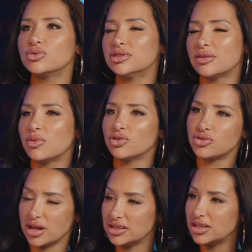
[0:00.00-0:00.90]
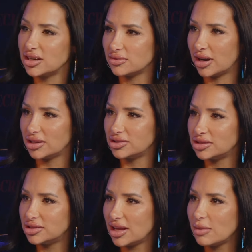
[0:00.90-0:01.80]
calls someone crazy in a
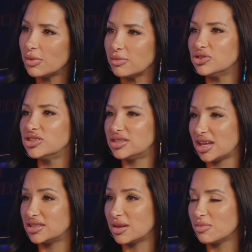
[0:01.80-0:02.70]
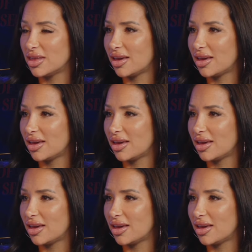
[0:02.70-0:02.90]
relationship, let me just say something. It's